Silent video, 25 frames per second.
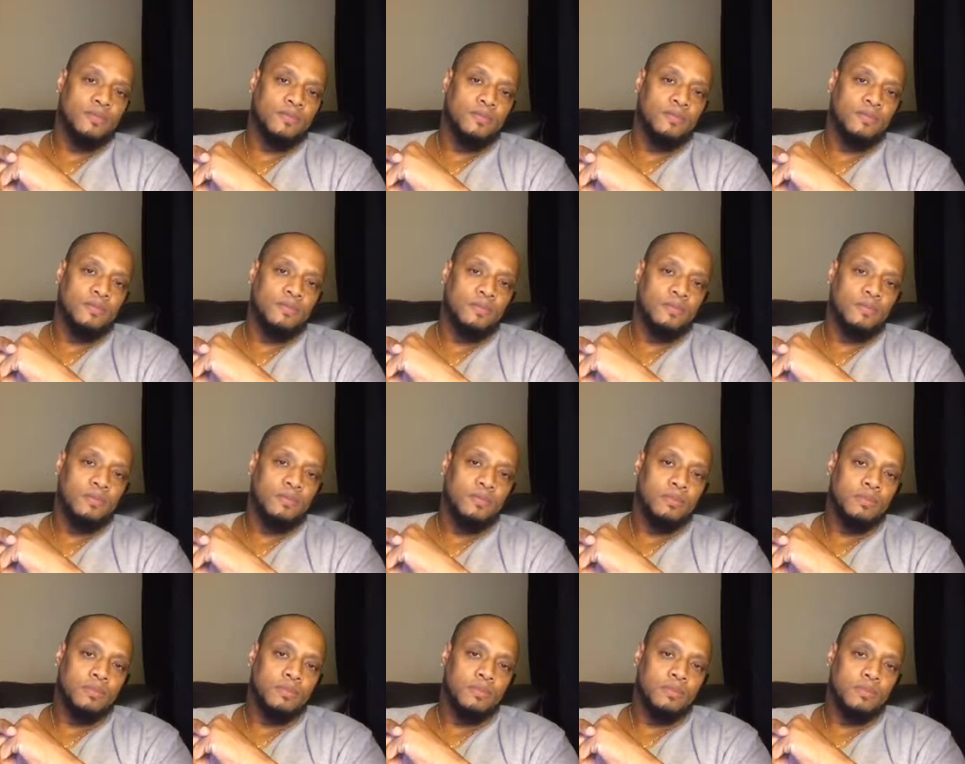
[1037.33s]

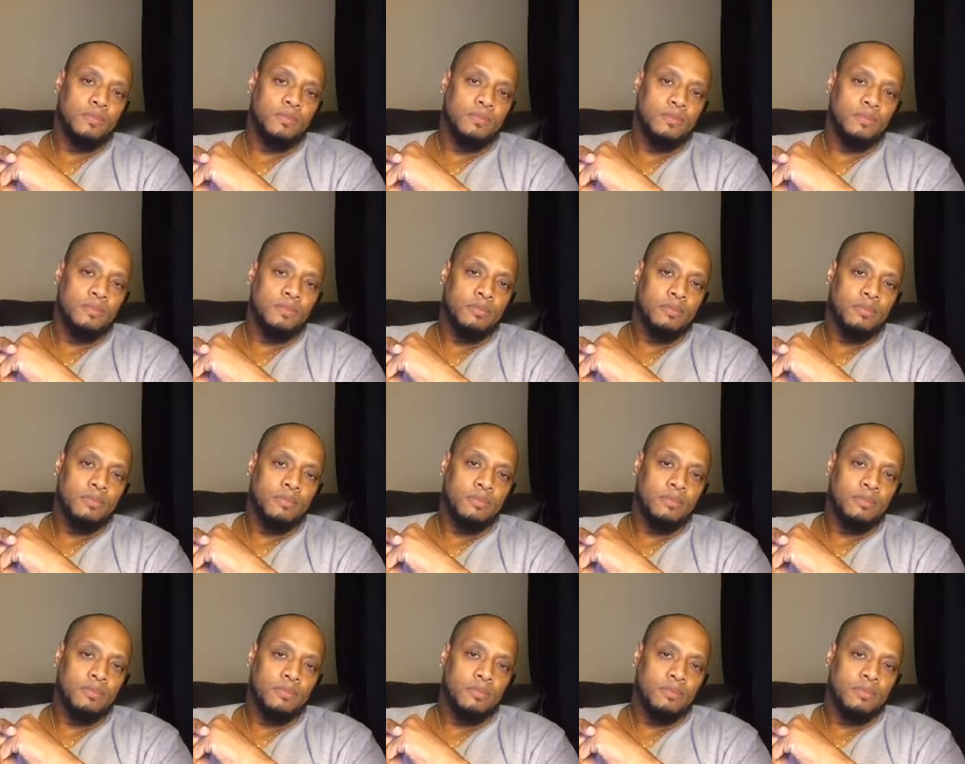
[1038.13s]

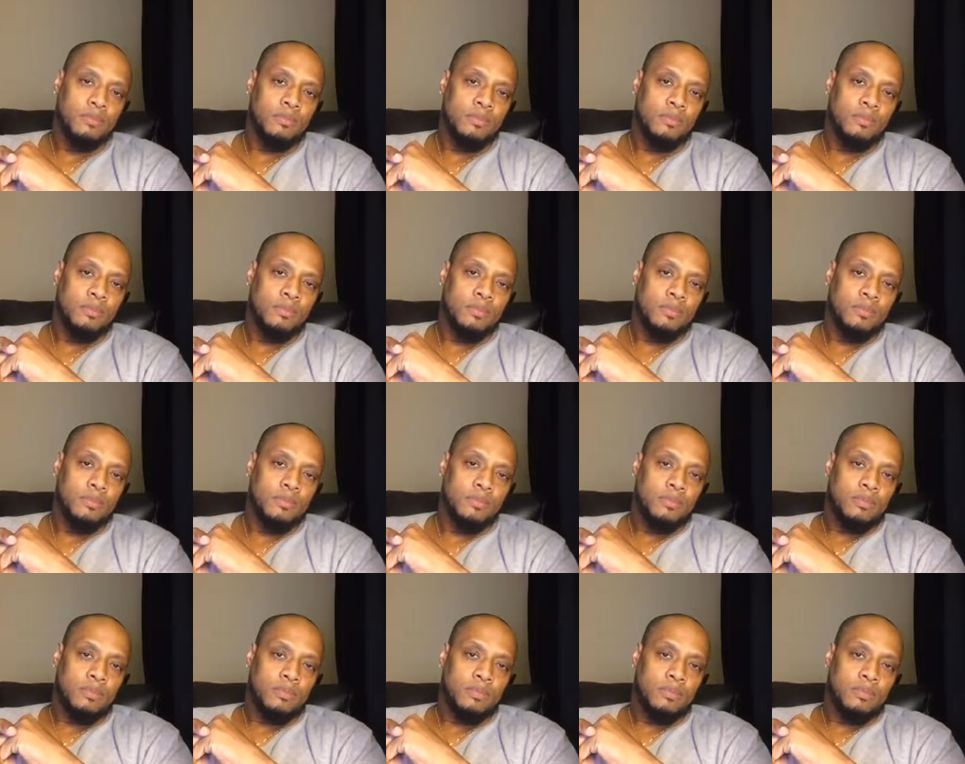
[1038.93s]
Nobody speaks.